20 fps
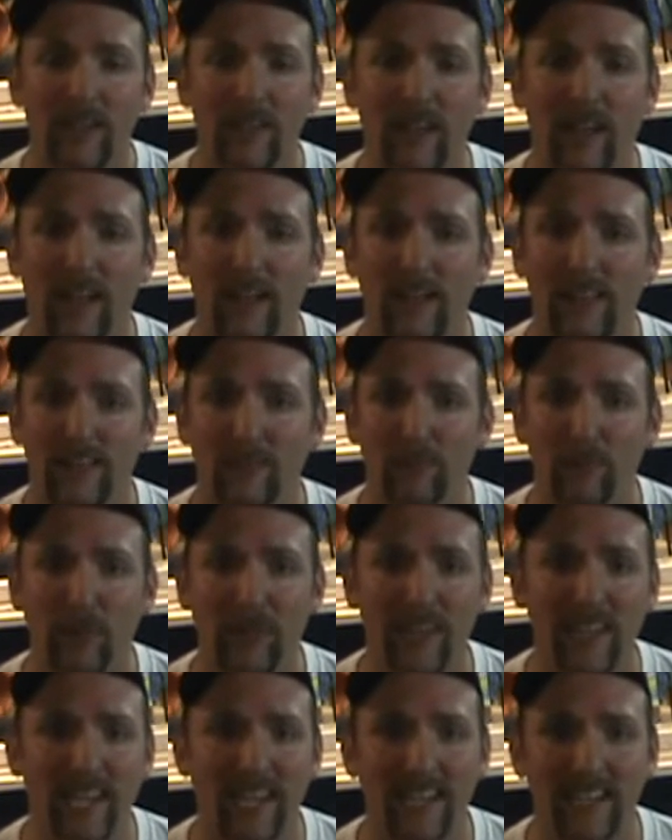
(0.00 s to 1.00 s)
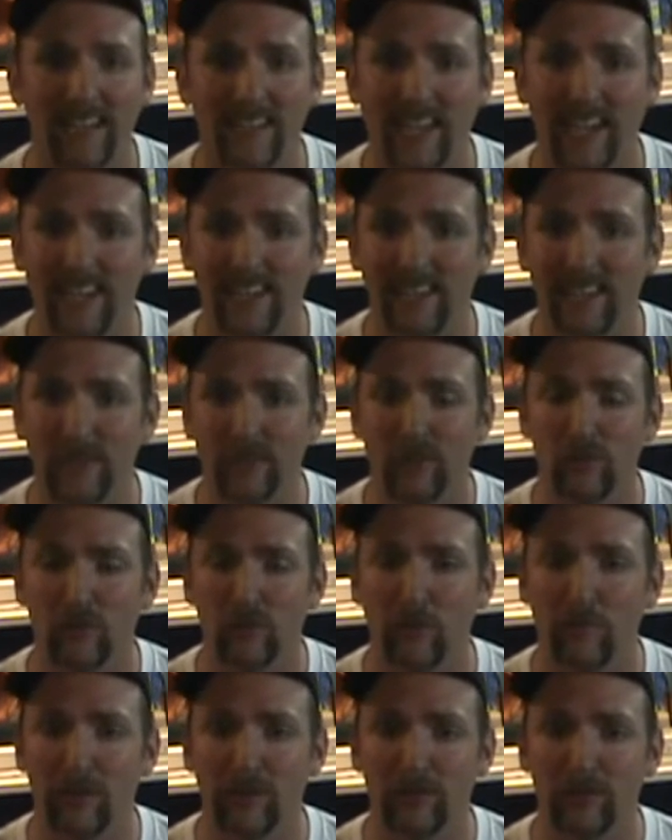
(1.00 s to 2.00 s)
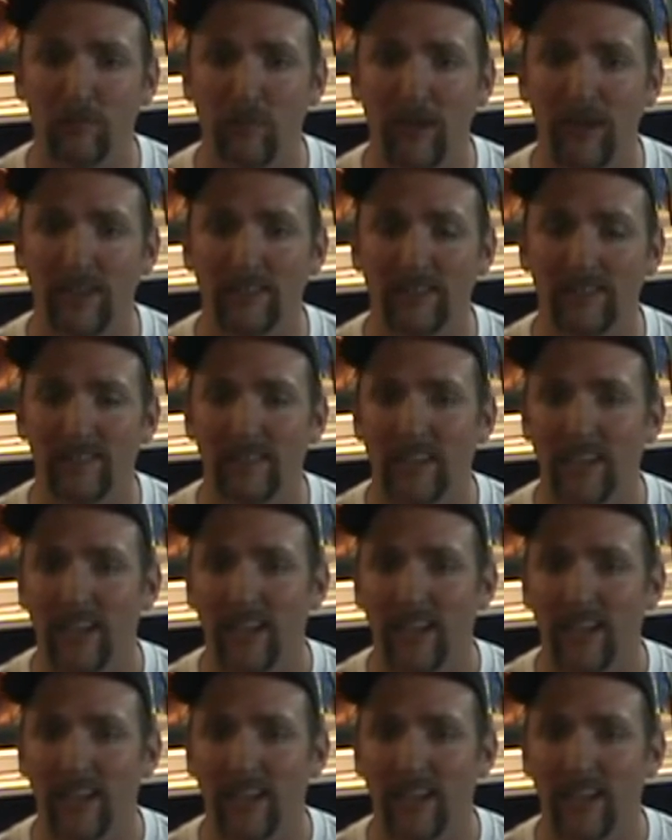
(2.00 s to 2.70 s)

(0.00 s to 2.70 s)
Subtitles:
That way they can get the ideal swimming space